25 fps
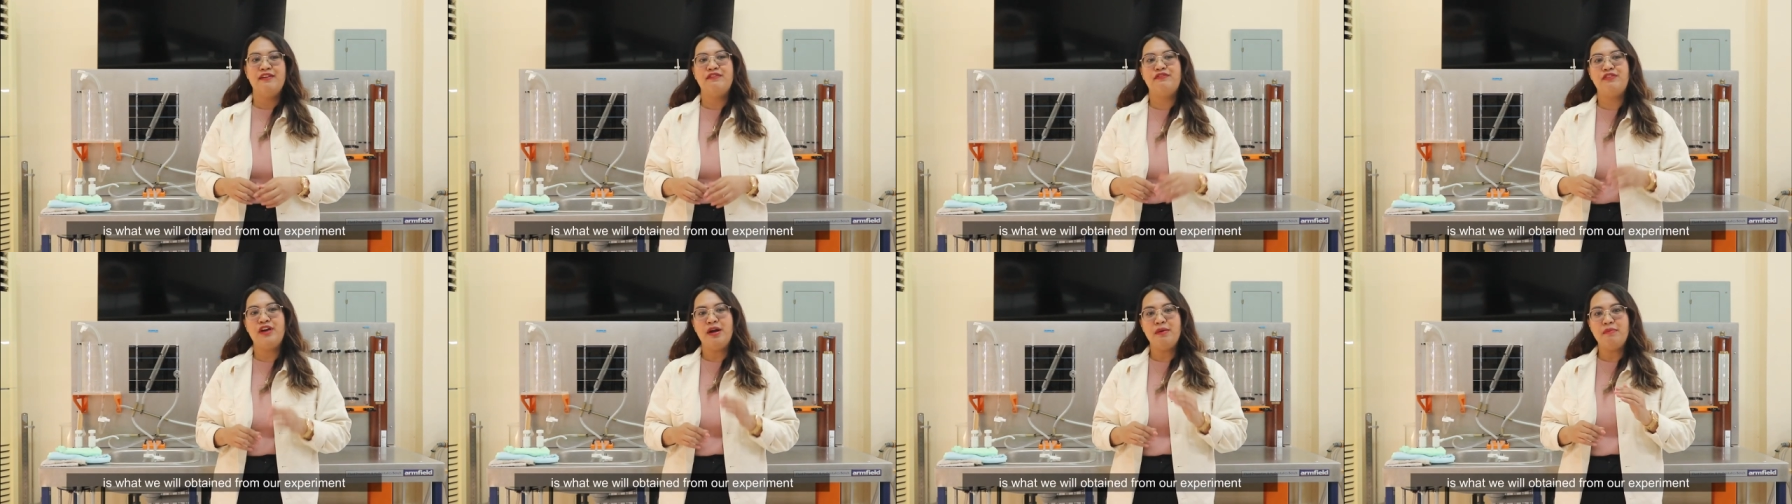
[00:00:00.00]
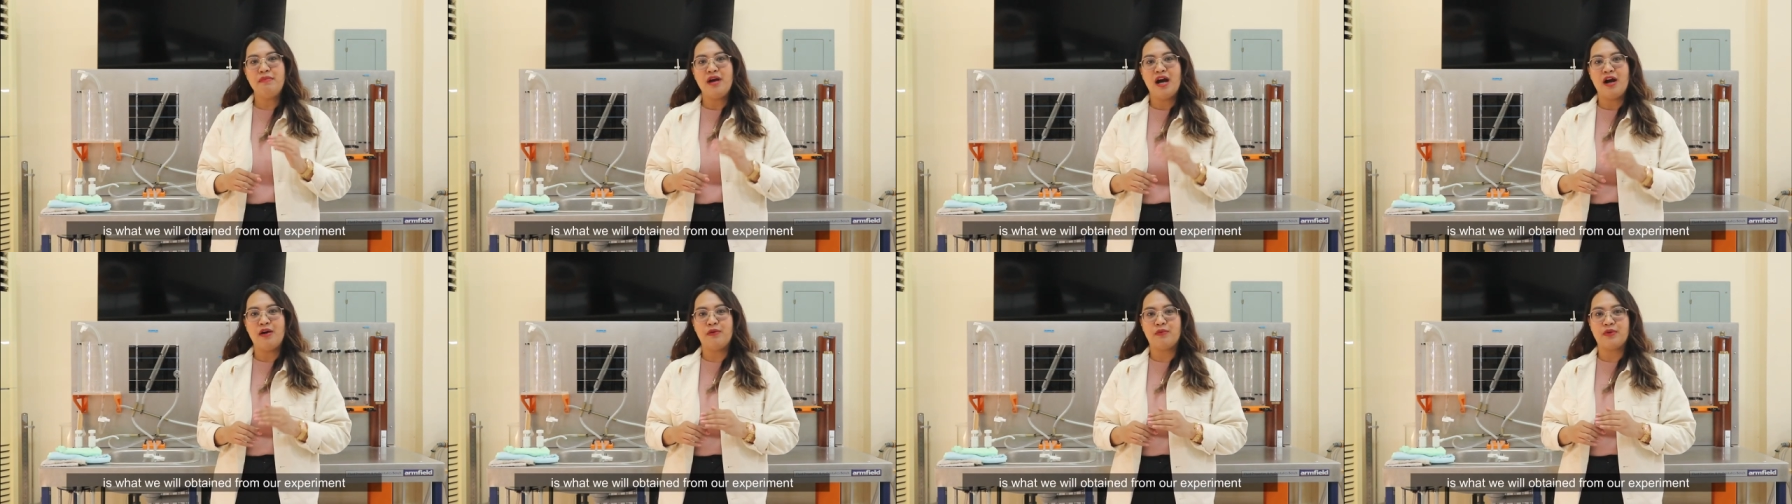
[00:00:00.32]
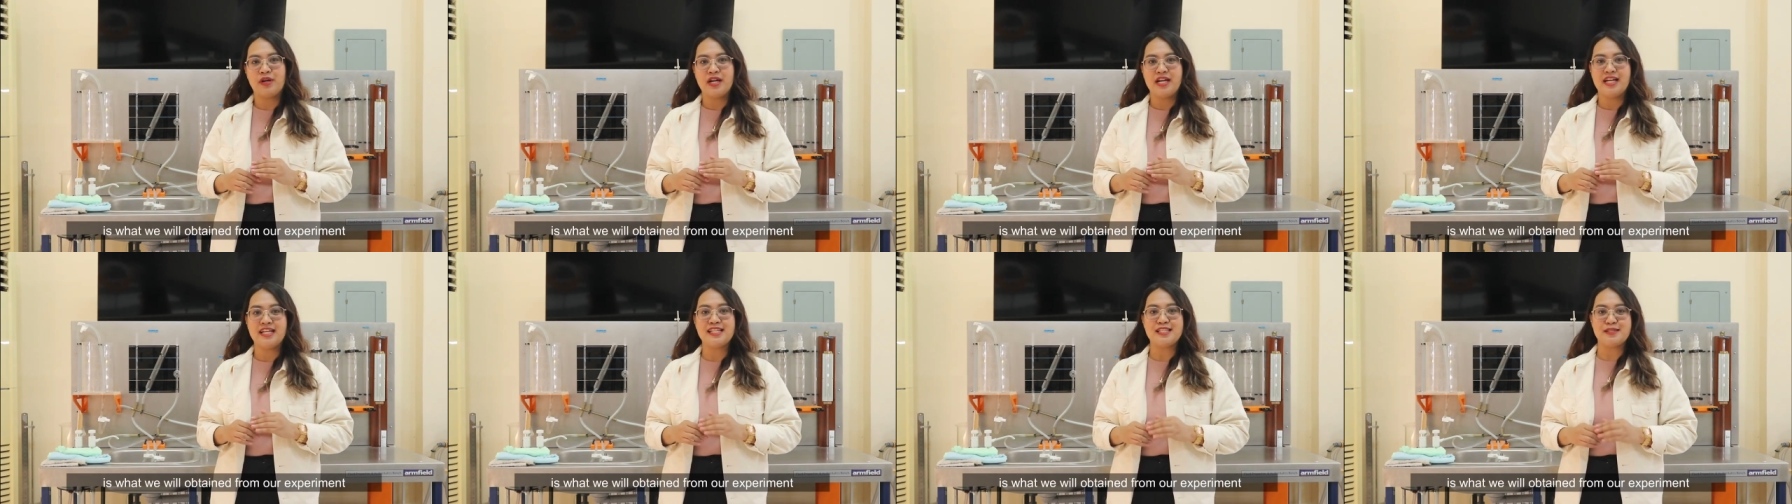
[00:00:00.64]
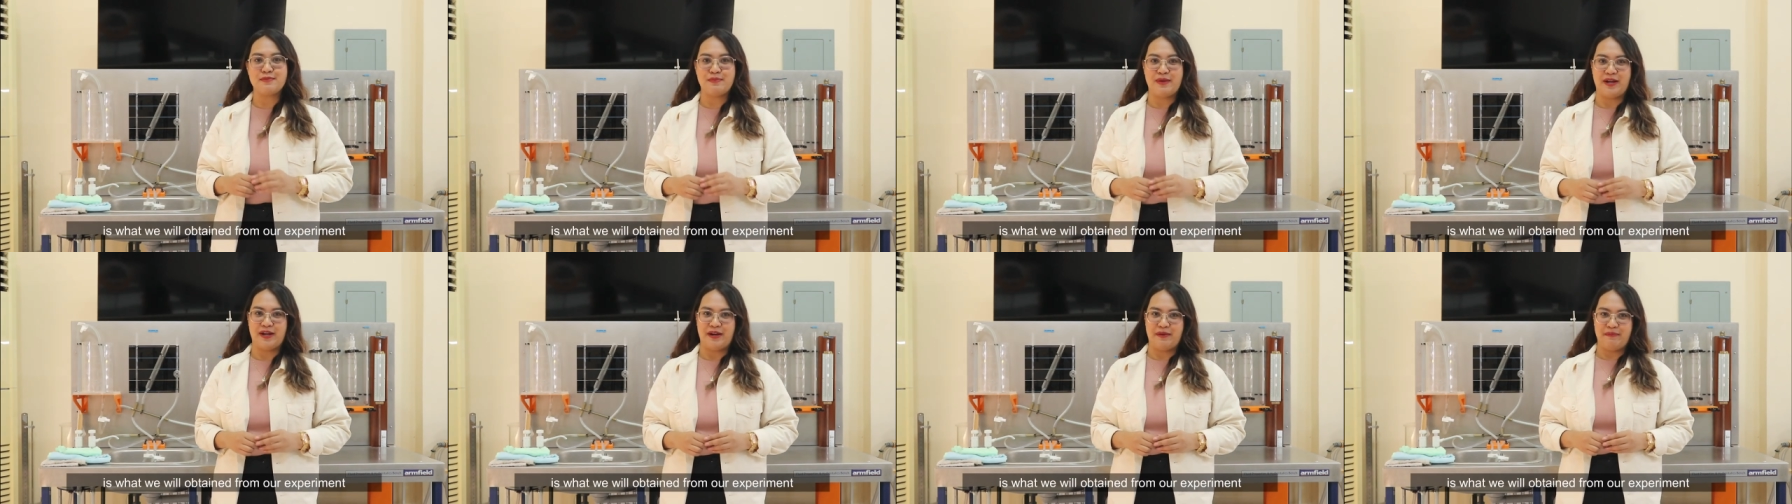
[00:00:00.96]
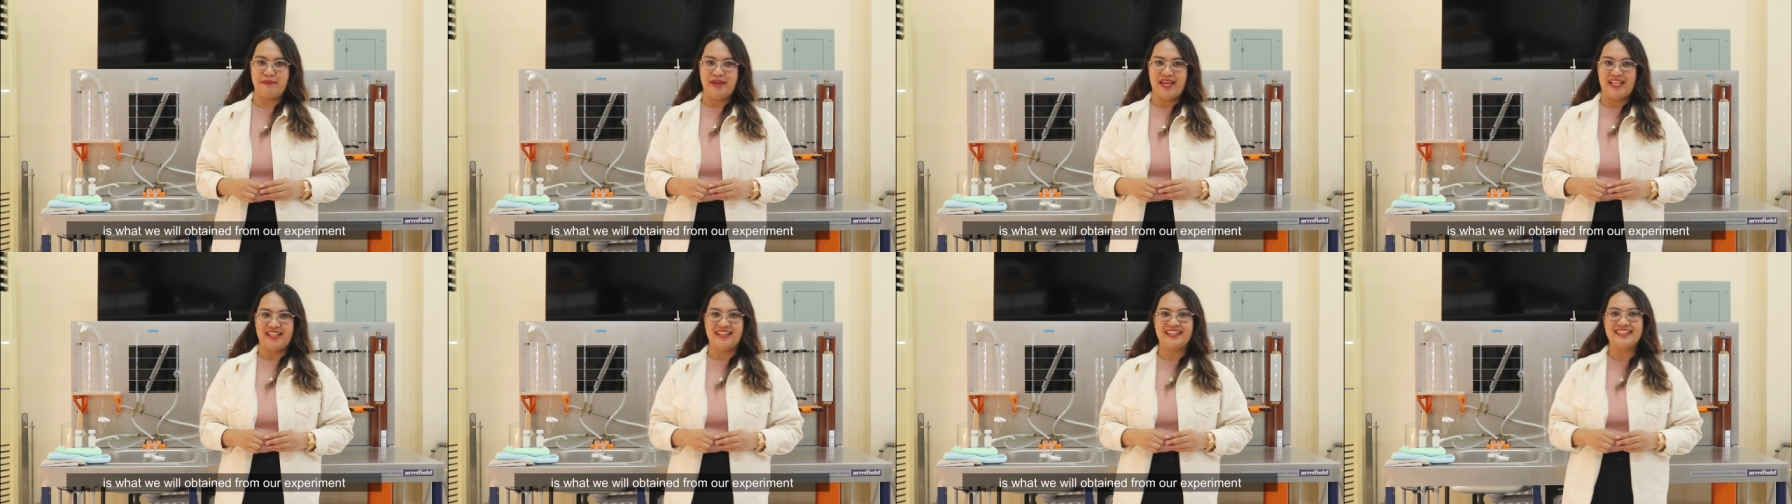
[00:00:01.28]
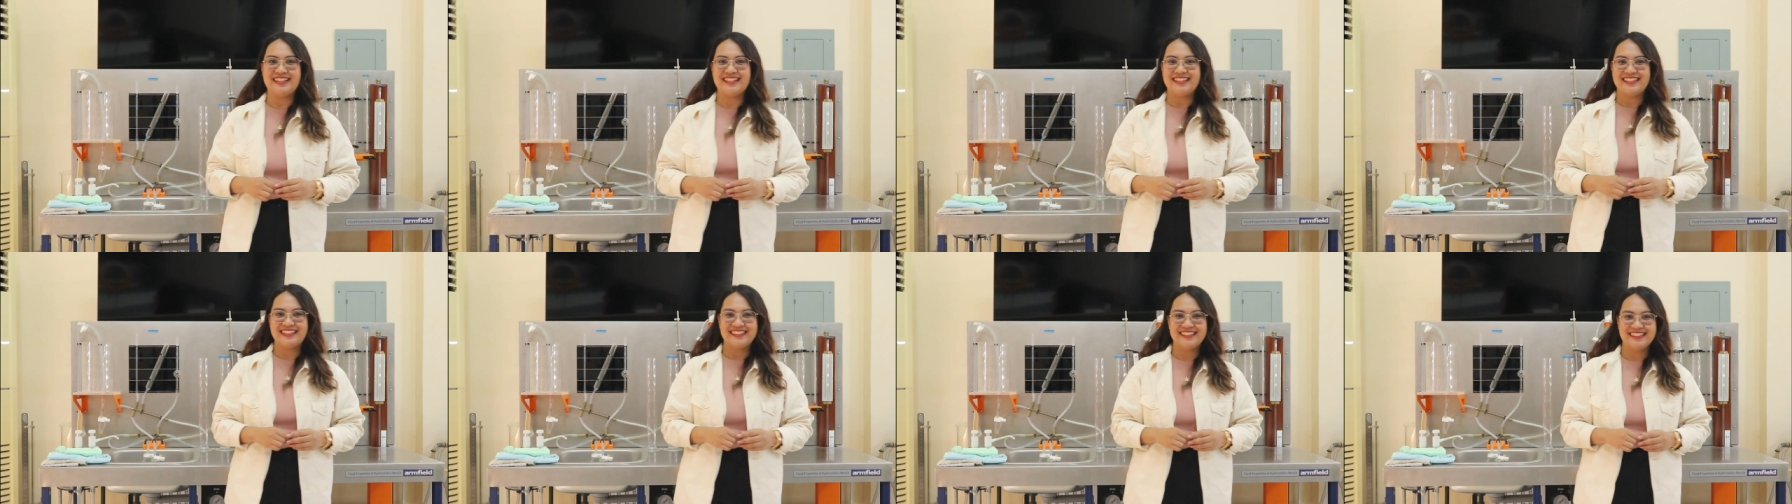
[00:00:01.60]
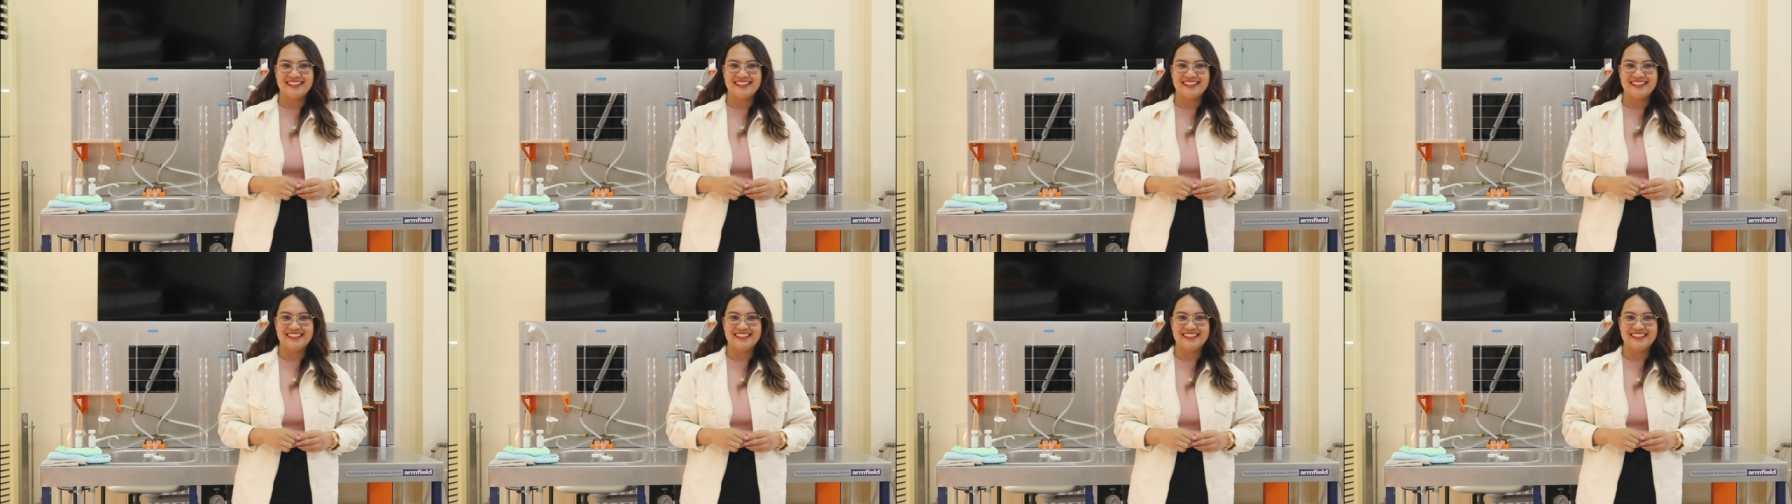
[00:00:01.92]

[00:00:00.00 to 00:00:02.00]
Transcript: from our experiment.